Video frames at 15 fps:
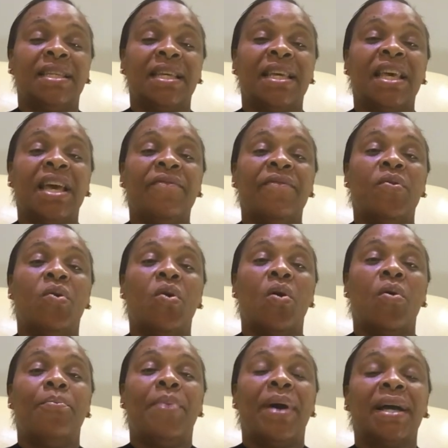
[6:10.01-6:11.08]
He gave
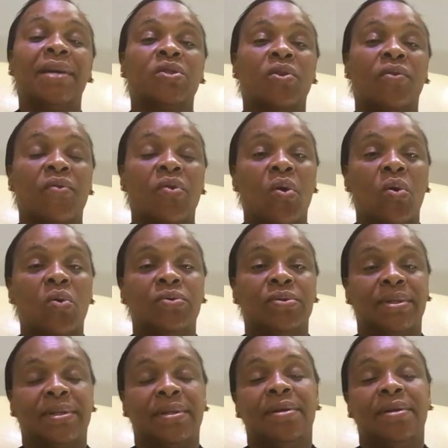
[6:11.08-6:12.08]
gold, bags of gold,